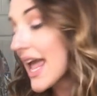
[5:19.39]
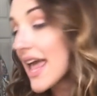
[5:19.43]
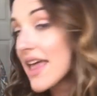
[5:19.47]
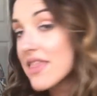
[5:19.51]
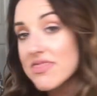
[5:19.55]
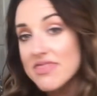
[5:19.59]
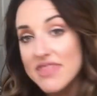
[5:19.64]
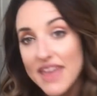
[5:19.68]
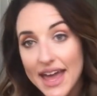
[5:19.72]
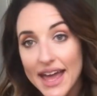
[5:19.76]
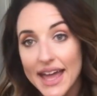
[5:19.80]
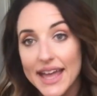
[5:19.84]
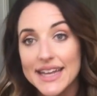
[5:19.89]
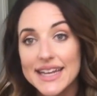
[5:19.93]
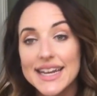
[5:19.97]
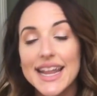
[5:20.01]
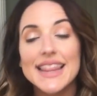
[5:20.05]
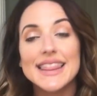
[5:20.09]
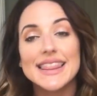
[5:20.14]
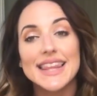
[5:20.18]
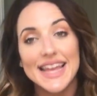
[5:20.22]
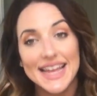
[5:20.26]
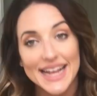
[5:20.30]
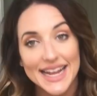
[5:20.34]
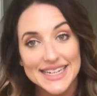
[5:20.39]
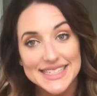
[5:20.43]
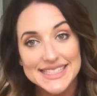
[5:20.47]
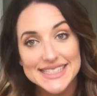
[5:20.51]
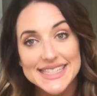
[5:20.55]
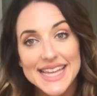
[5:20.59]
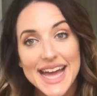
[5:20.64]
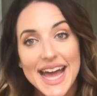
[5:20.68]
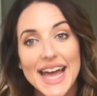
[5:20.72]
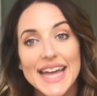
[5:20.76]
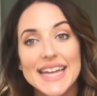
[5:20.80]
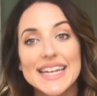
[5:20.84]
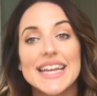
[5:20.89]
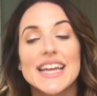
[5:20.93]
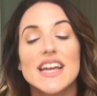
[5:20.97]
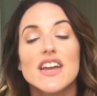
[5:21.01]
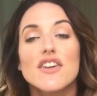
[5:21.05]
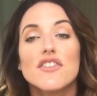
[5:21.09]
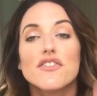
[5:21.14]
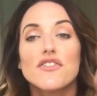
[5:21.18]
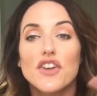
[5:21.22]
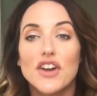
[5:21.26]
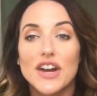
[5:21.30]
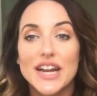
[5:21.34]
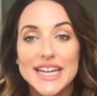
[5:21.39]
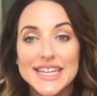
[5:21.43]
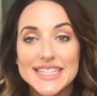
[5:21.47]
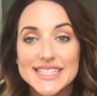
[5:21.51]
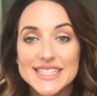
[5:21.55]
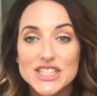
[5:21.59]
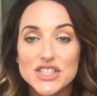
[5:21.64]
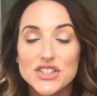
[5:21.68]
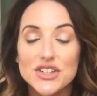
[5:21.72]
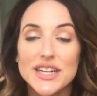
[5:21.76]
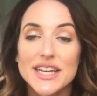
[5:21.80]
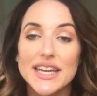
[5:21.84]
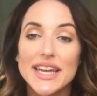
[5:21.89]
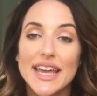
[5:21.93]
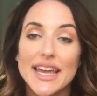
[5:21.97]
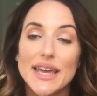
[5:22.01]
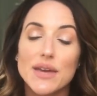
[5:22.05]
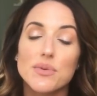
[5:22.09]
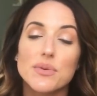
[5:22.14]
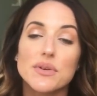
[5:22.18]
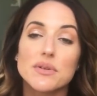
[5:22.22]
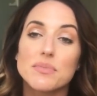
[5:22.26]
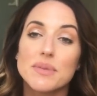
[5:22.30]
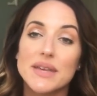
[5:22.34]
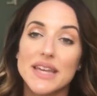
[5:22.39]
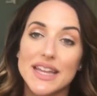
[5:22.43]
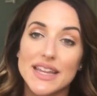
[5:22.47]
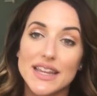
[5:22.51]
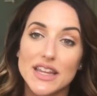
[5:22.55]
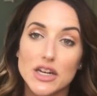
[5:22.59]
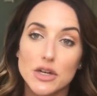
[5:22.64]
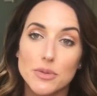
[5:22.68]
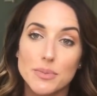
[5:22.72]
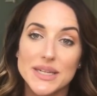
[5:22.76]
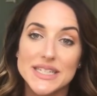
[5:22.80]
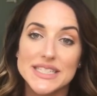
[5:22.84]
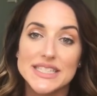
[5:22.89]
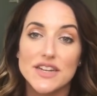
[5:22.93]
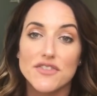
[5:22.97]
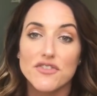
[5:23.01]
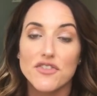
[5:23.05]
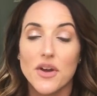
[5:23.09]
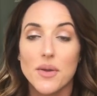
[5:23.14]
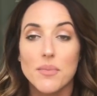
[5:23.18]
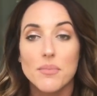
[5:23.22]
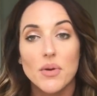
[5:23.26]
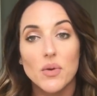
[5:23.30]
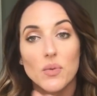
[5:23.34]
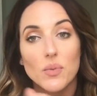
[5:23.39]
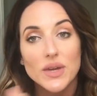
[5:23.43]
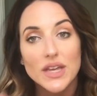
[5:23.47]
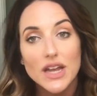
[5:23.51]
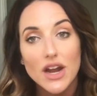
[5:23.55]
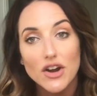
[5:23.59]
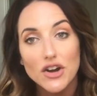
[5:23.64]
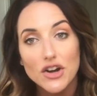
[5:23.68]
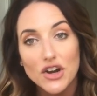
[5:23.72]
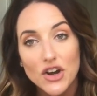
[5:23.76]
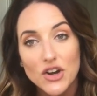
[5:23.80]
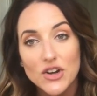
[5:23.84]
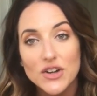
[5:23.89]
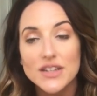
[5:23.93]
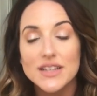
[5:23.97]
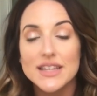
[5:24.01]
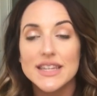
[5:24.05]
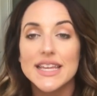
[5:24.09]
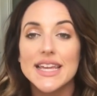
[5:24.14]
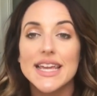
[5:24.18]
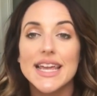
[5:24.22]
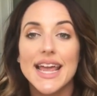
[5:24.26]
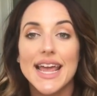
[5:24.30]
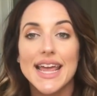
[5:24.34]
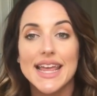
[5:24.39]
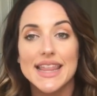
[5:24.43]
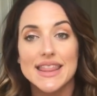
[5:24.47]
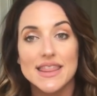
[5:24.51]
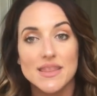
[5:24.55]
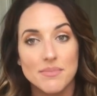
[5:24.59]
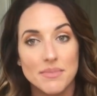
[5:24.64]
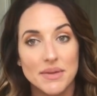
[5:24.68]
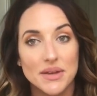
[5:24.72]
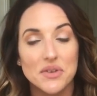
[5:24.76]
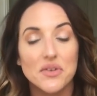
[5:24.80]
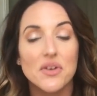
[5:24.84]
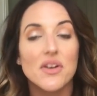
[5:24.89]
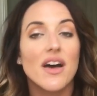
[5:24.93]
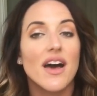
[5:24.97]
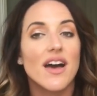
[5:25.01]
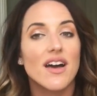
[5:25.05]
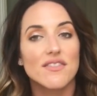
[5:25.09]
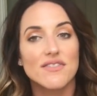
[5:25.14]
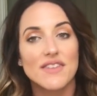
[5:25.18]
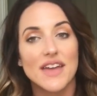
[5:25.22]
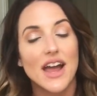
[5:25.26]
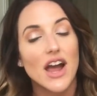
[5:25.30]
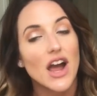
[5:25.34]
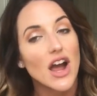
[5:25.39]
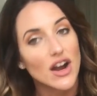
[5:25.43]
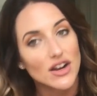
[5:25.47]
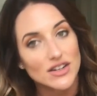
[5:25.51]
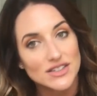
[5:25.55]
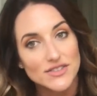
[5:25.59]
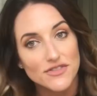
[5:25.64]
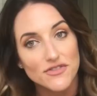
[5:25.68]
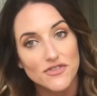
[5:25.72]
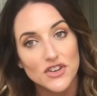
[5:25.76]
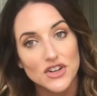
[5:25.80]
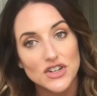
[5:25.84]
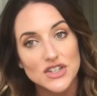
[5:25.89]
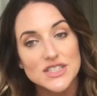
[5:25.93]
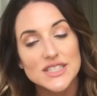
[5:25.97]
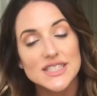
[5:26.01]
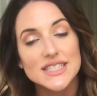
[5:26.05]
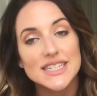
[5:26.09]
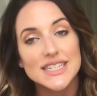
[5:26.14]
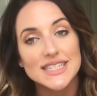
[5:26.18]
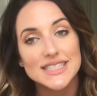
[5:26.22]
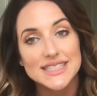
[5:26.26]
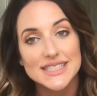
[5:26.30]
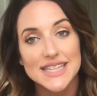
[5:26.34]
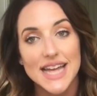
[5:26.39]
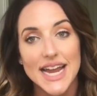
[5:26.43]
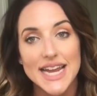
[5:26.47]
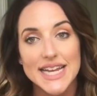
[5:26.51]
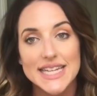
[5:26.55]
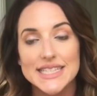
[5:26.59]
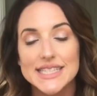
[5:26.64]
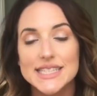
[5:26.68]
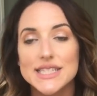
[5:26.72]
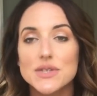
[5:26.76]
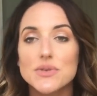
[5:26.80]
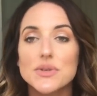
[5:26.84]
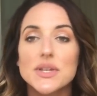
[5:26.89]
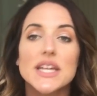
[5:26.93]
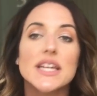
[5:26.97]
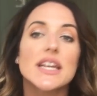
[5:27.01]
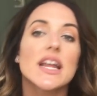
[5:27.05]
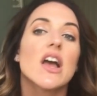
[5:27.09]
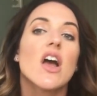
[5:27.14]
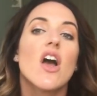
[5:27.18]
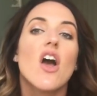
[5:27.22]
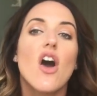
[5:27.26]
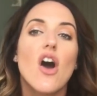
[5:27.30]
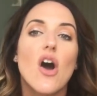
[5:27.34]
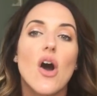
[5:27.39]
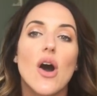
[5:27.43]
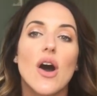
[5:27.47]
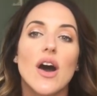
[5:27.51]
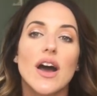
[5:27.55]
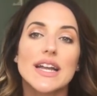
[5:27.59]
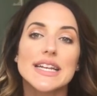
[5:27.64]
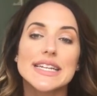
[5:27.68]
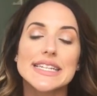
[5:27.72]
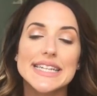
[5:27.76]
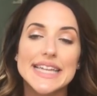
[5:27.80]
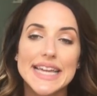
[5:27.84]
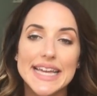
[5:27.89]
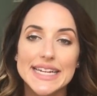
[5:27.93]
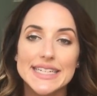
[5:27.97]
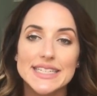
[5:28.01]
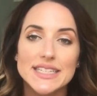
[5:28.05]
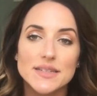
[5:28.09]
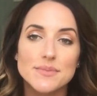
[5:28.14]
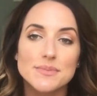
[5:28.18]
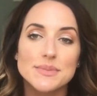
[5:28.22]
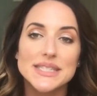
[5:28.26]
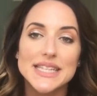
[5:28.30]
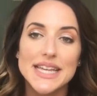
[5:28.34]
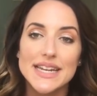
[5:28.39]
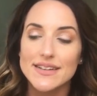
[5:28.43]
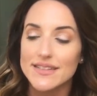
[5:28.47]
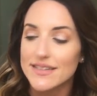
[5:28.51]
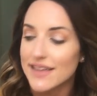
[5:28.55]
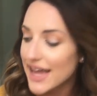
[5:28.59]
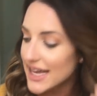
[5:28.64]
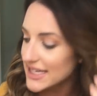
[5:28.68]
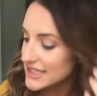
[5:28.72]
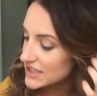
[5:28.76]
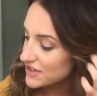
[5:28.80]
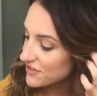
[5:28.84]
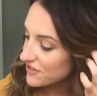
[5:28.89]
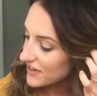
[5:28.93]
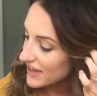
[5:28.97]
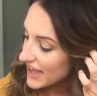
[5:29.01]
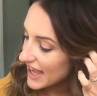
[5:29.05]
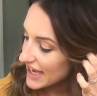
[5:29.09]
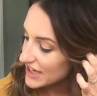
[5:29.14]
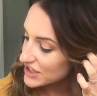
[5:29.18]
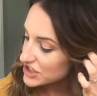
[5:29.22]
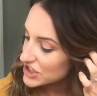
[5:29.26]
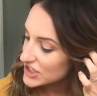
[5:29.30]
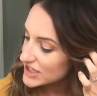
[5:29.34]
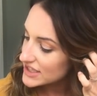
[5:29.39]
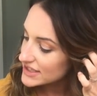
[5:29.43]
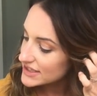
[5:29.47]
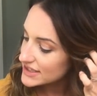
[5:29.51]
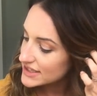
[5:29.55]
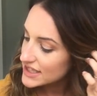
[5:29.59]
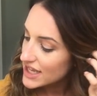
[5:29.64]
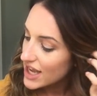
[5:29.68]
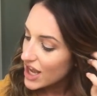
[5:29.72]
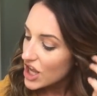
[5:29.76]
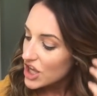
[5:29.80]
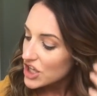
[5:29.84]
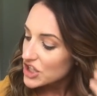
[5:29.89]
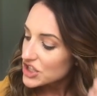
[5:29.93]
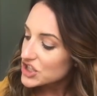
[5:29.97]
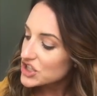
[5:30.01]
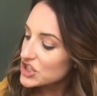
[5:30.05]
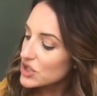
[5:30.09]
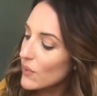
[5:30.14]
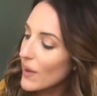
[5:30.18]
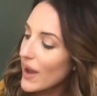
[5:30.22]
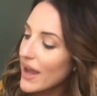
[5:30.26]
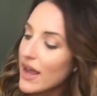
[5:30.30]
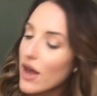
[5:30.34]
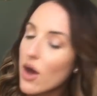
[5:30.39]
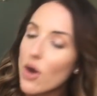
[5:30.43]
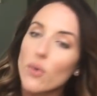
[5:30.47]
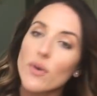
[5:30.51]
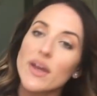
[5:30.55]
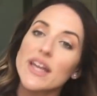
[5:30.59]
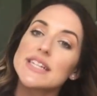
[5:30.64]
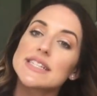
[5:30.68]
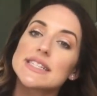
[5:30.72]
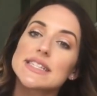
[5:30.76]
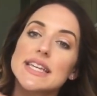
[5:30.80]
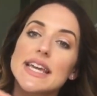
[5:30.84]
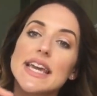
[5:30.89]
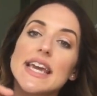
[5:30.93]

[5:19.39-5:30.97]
And then, like I said, for history, it would be a little bit different, but we are currently in the middle of our first science unit on kingdoms and classifications. So I always